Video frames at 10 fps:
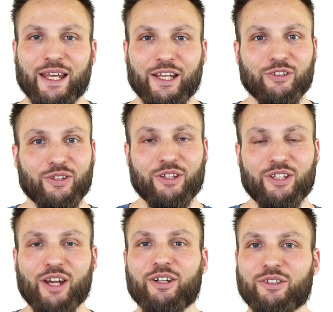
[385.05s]
into that
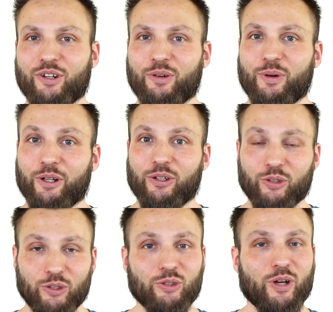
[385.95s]
territory where
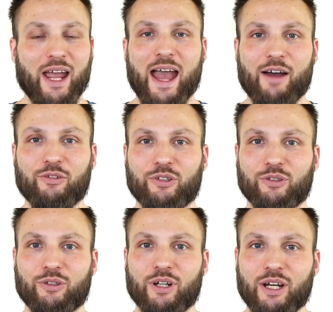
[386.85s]
you do have
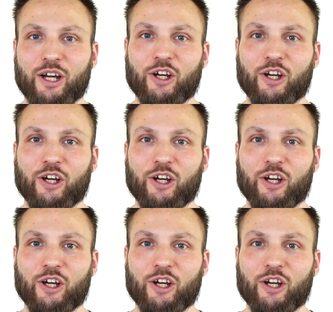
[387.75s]
to